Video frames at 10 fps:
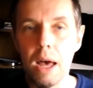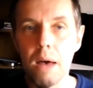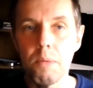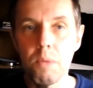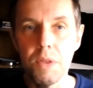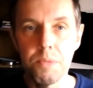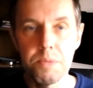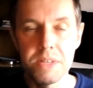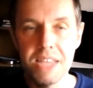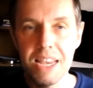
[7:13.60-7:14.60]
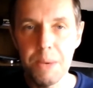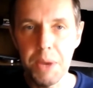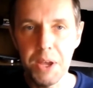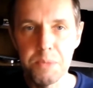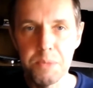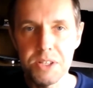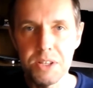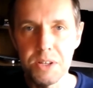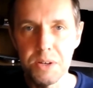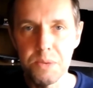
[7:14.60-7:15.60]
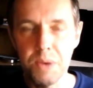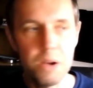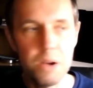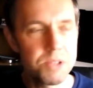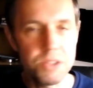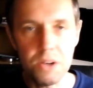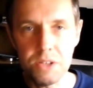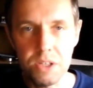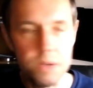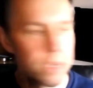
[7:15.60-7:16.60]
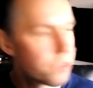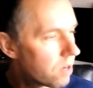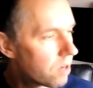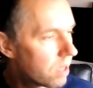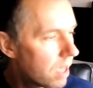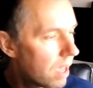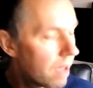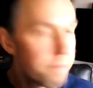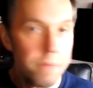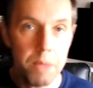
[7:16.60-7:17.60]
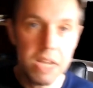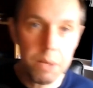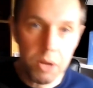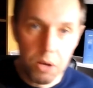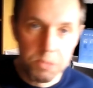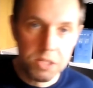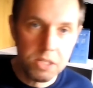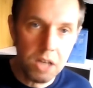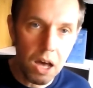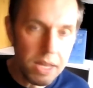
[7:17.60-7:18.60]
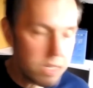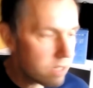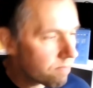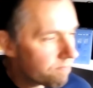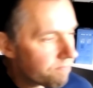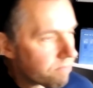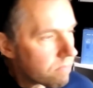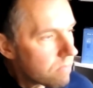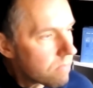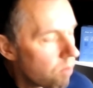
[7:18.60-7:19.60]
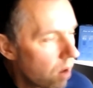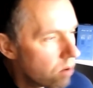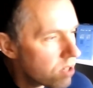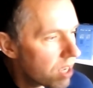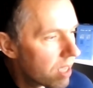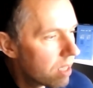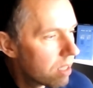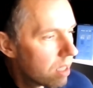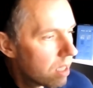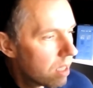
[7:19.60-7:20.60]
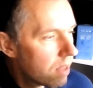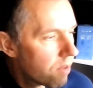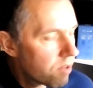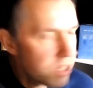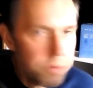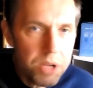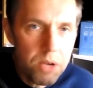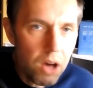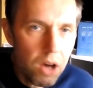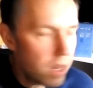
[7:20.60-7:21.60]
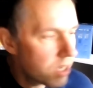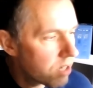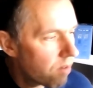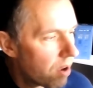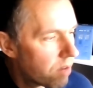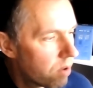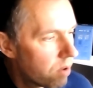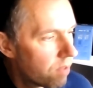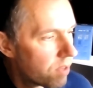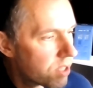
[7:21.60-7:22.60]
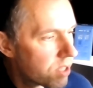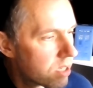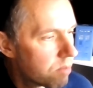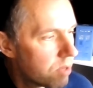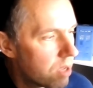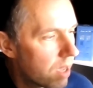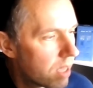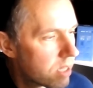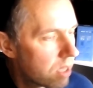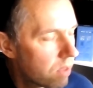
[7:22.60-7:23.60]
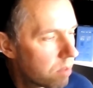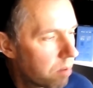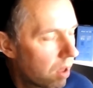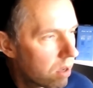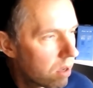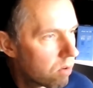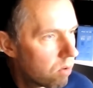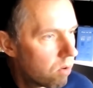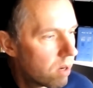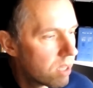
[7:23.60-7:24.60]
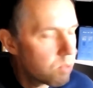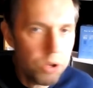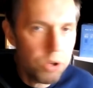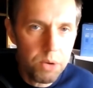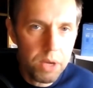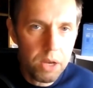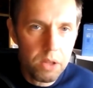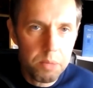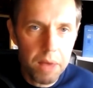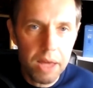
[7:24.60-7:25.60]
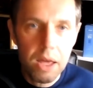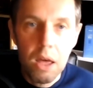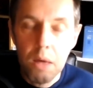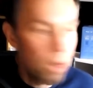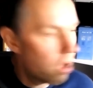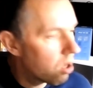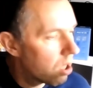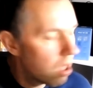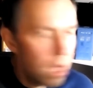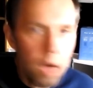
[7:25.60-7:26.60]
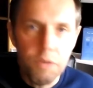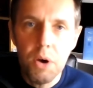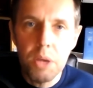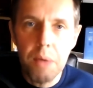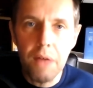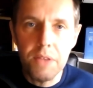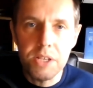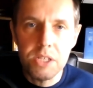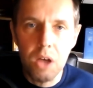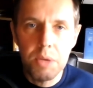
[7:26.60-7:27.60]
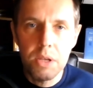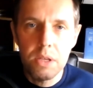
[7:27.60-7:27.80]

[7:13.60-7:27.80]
With particularly when it comes to Doctor Who history, yeah, and particularly when it comes to Daleks. Rosie, there are some new Daleks around. Have you heard this? There's some new kids on the block, or at least one new kid on the block. Have you heard about this, Simon?